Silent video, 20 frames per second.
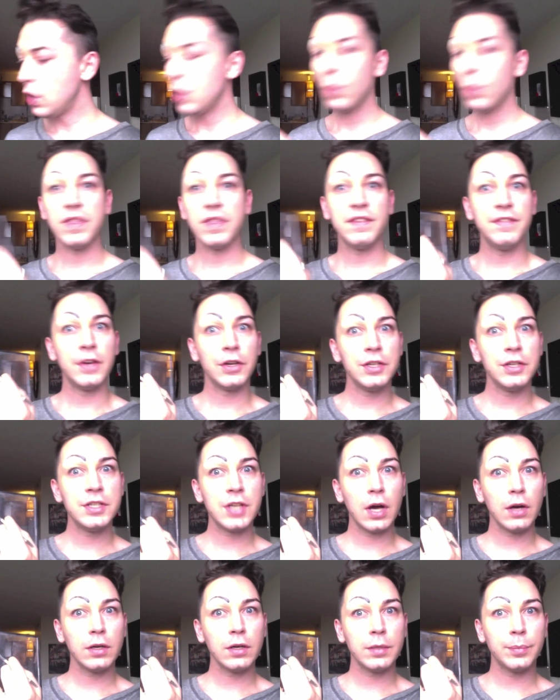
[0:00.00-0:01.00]
with a very
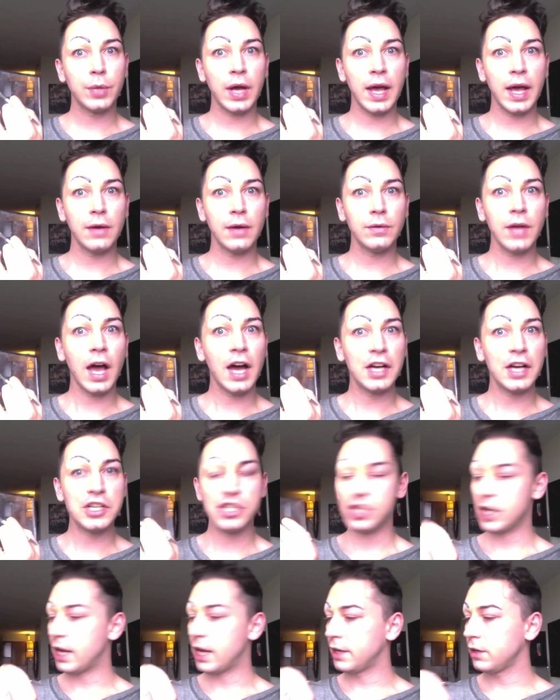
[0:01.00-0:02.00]
dark brown
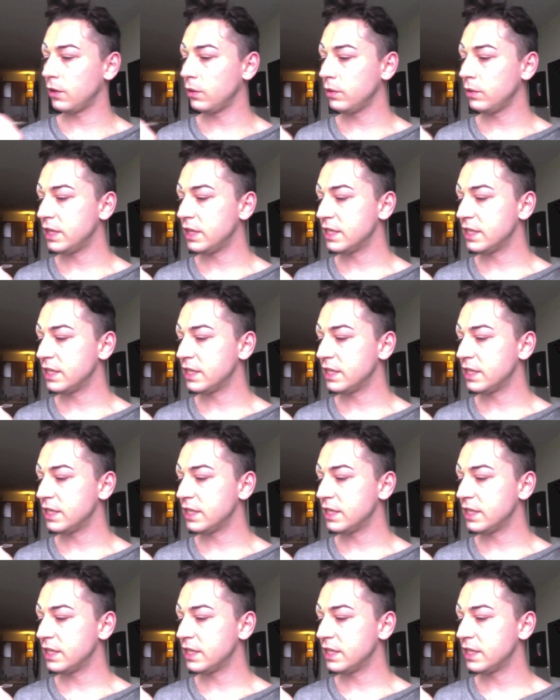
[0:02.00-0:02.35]
eyeshadow.